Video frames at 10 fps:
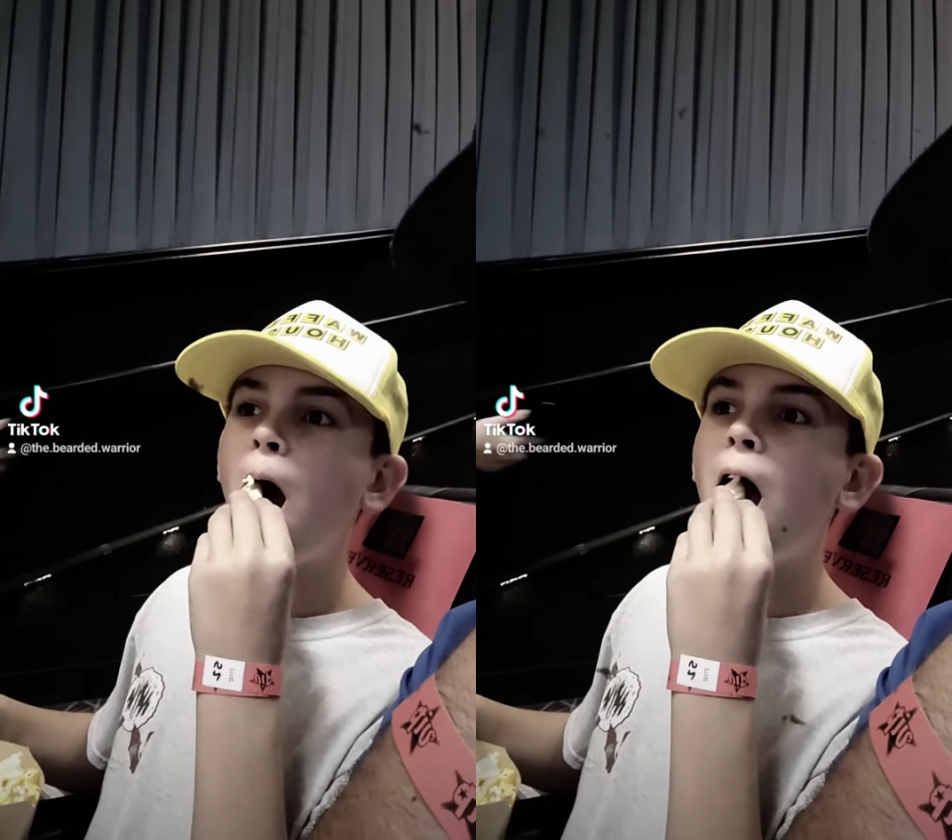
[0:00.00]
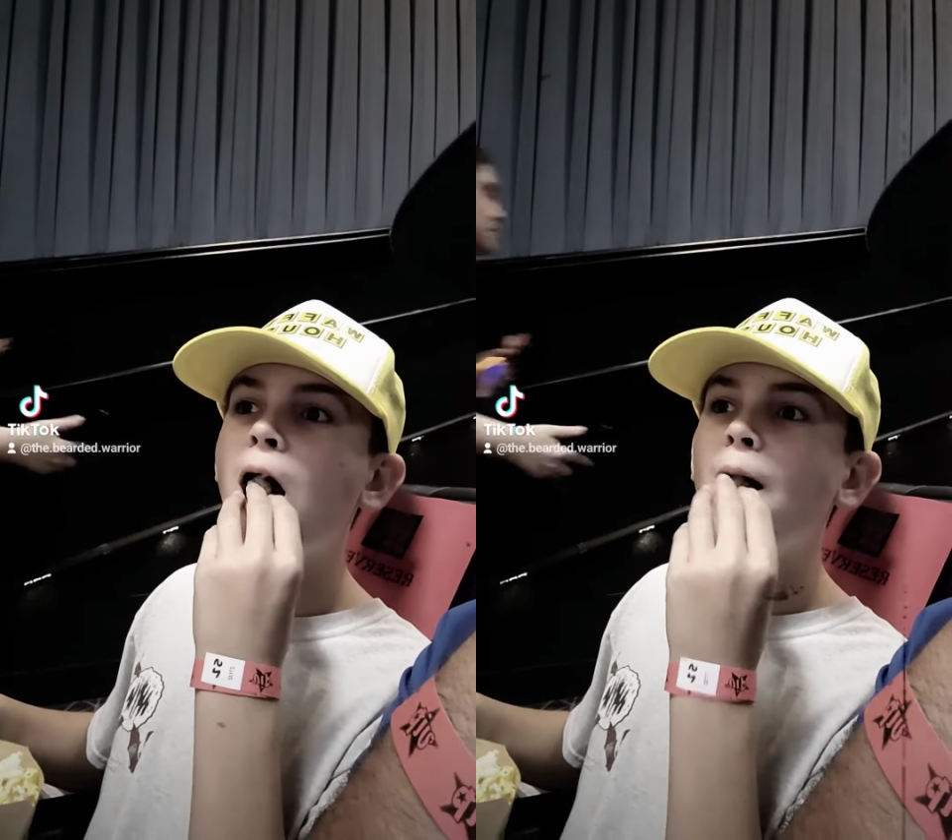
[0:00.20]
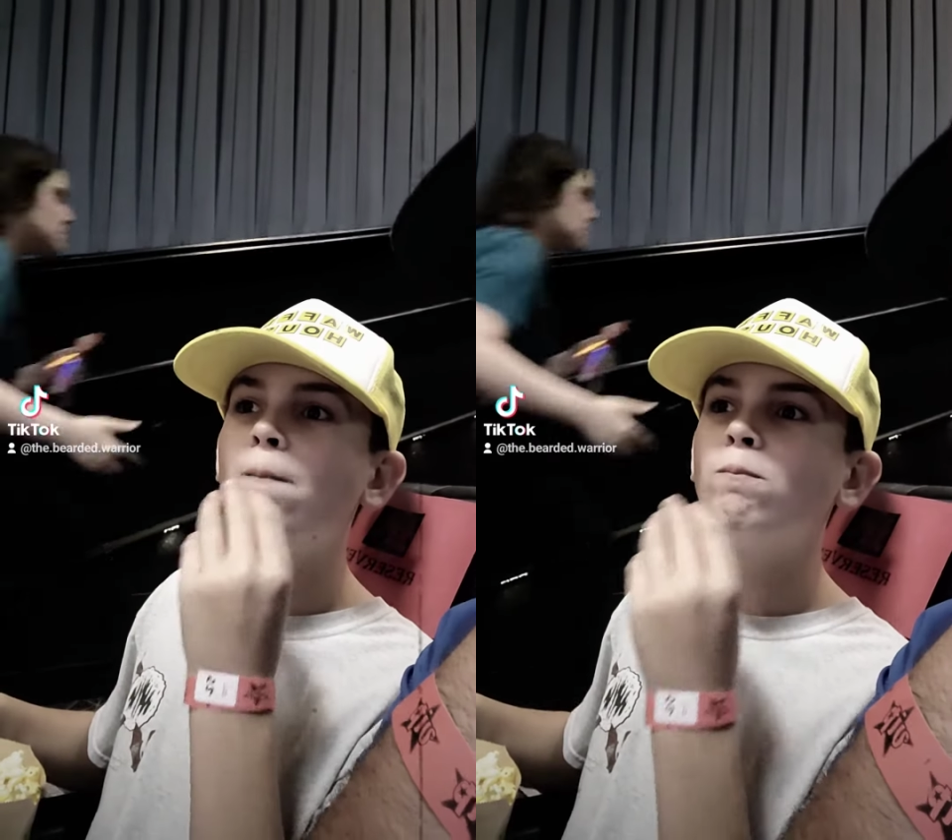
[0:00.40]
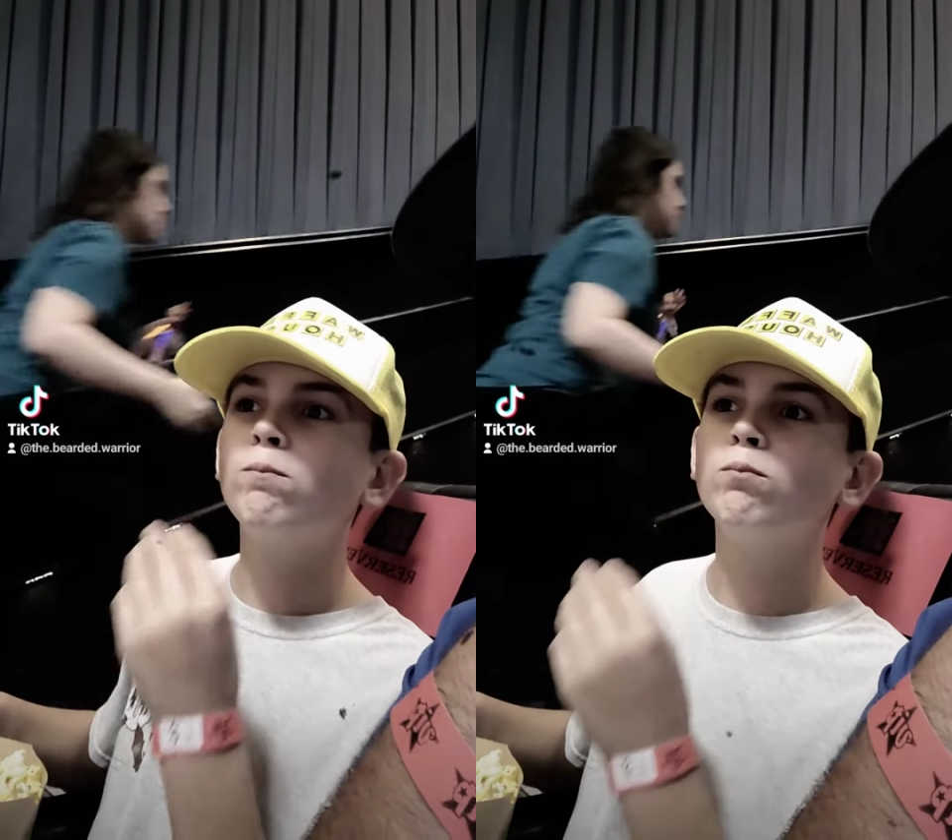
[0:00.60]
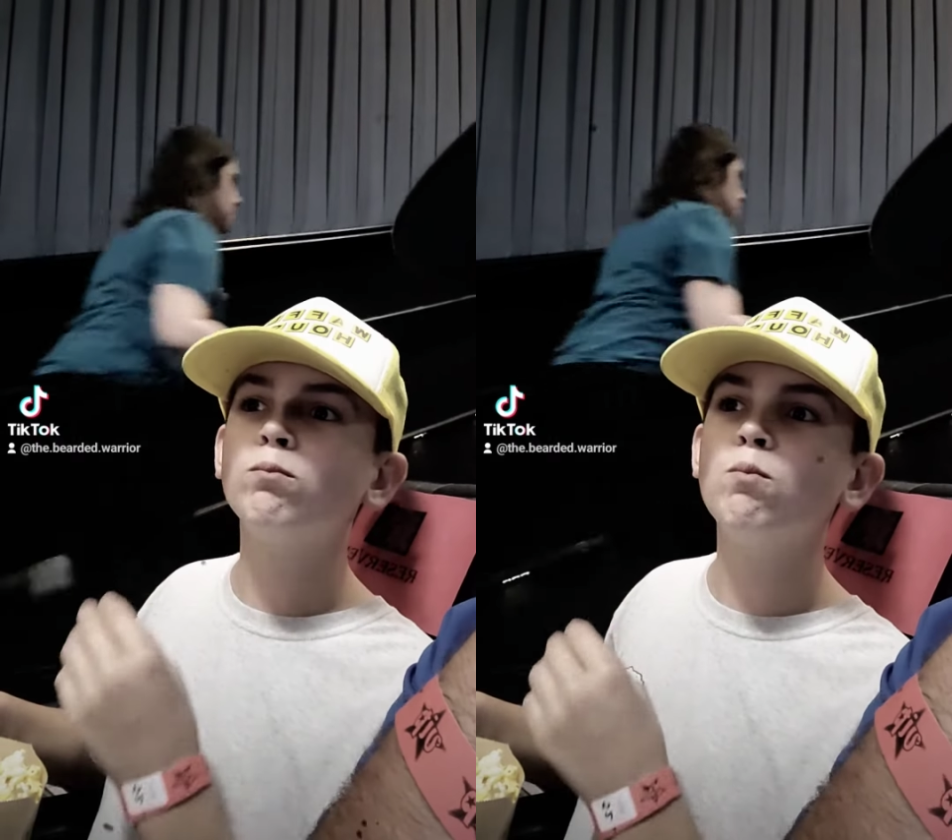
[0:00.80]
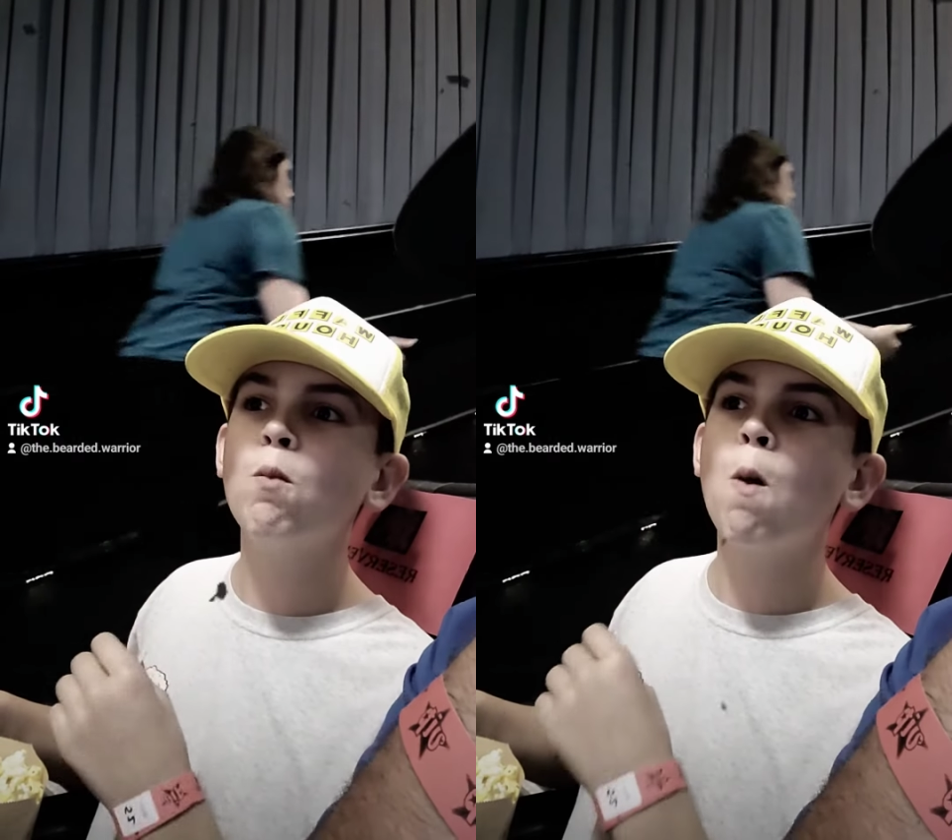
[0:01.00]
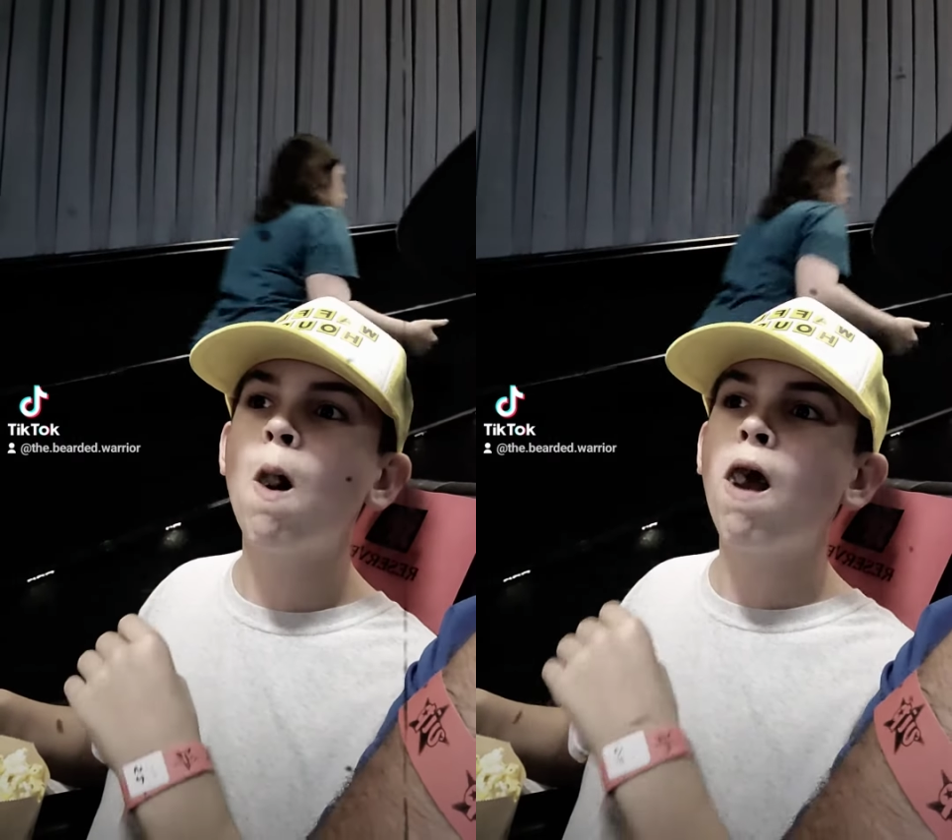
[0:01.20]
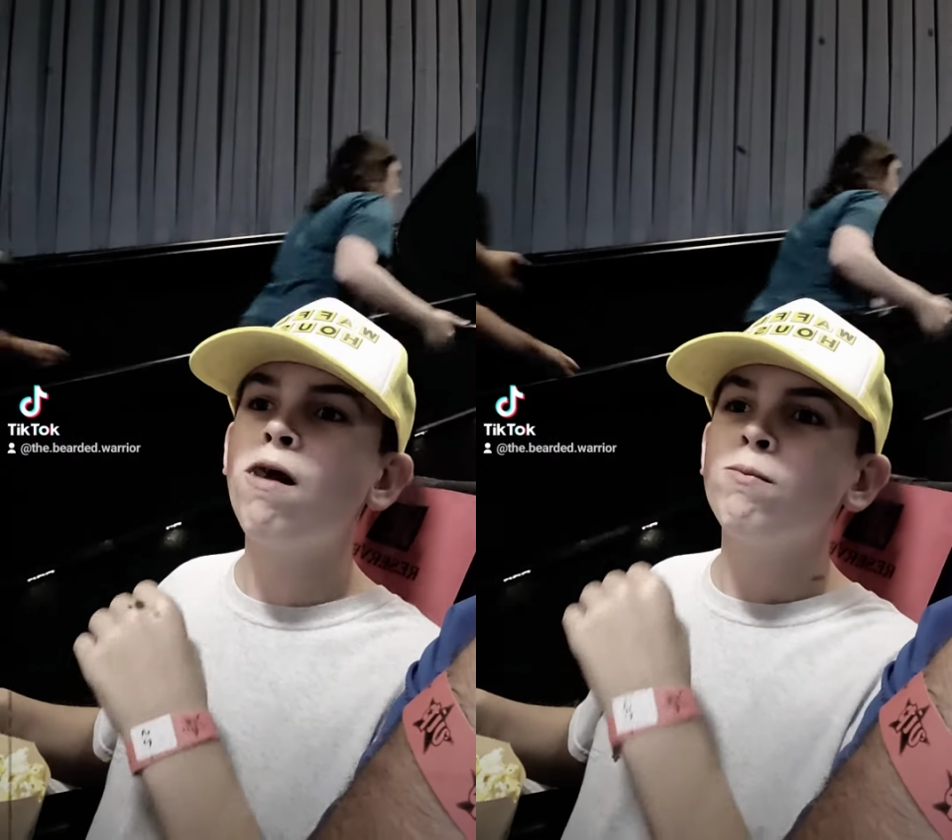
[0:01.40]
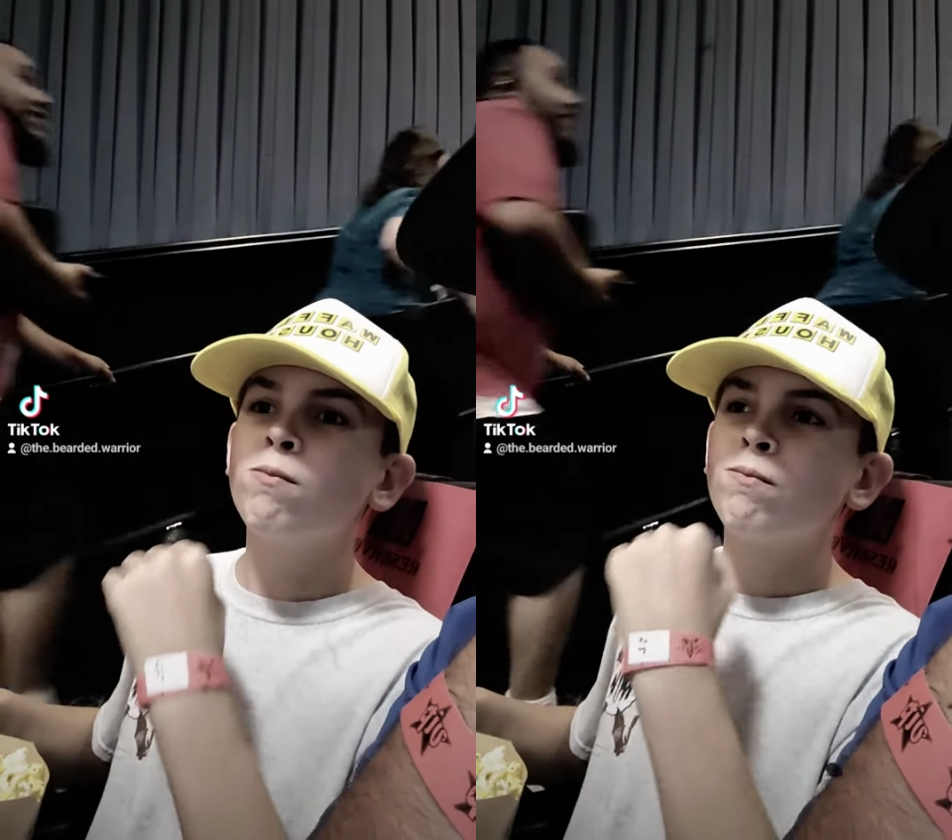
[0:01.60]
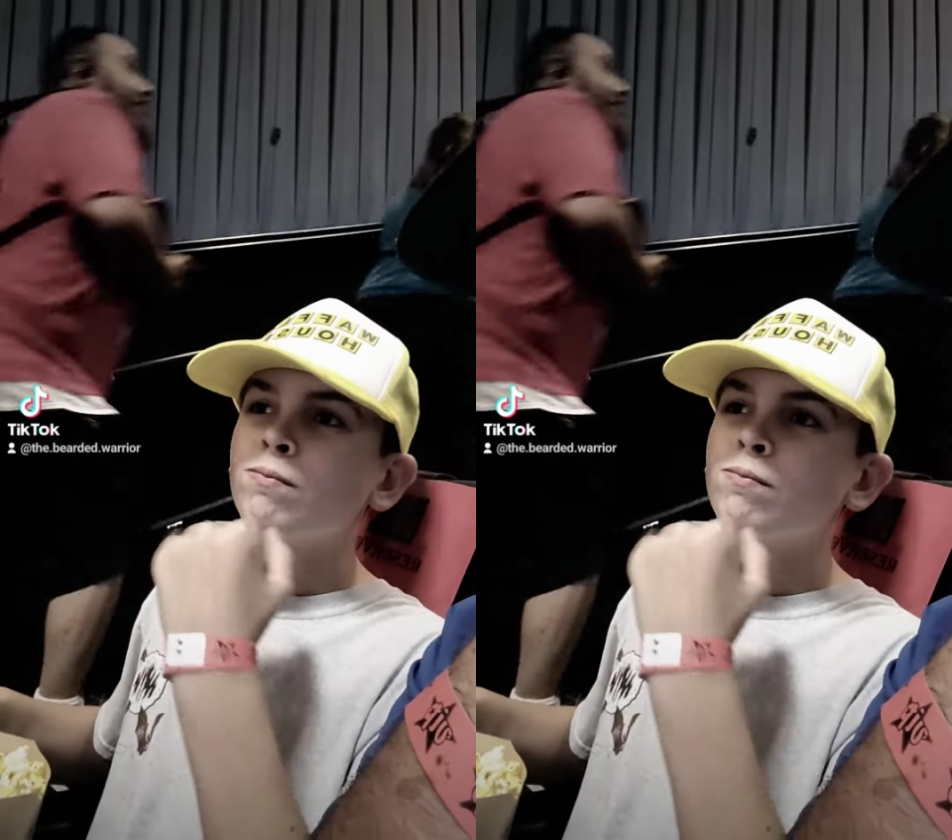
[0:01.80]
How long have you been waiting for this?